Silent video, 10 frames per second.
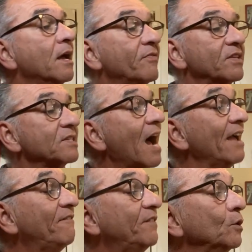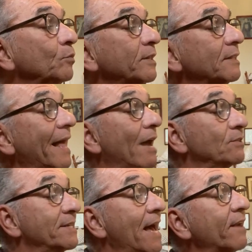The sky filled with
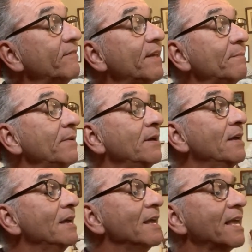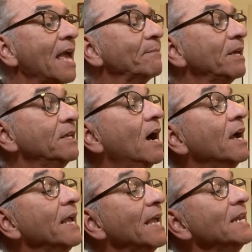clouds, and out of them came a
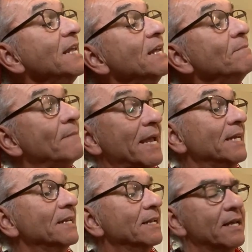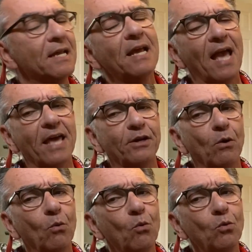young Indian maiden and an
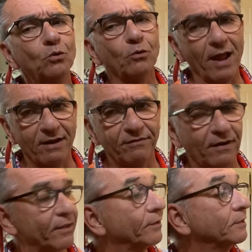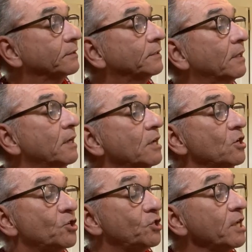old grandfather.
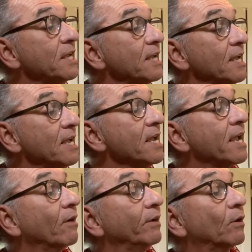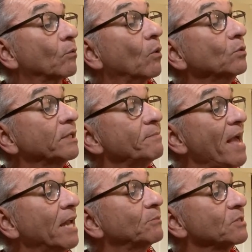She carried a rolled up
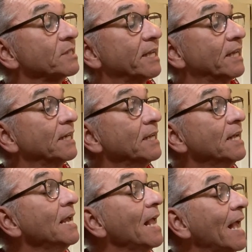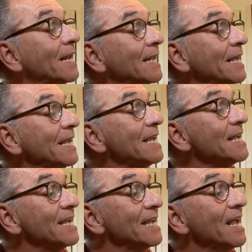animal skin, and
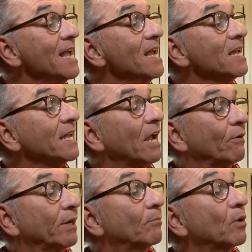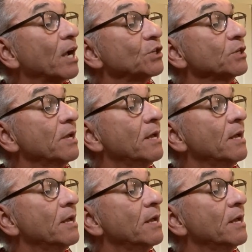he carried a brush